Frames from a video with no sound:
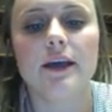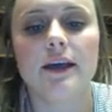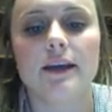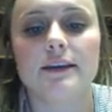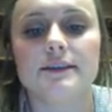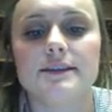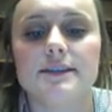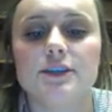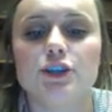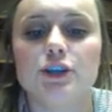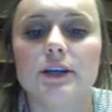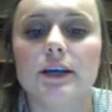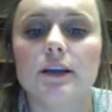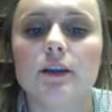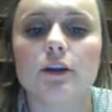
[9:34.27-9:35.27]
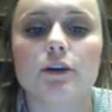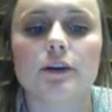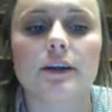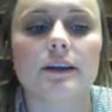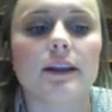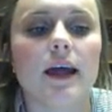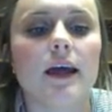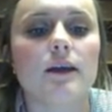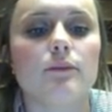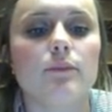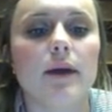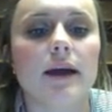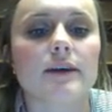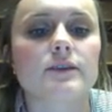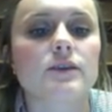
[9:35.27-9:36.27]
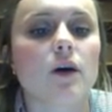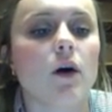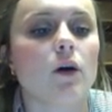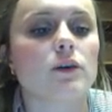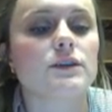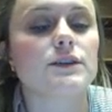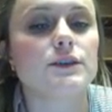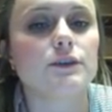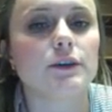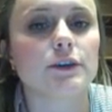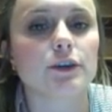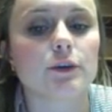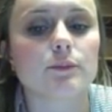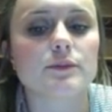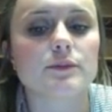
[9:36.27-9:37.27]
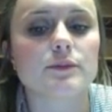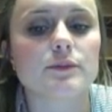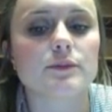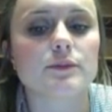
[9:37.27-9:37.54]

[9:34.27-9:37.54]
in teaching and learning that impacts all student groups?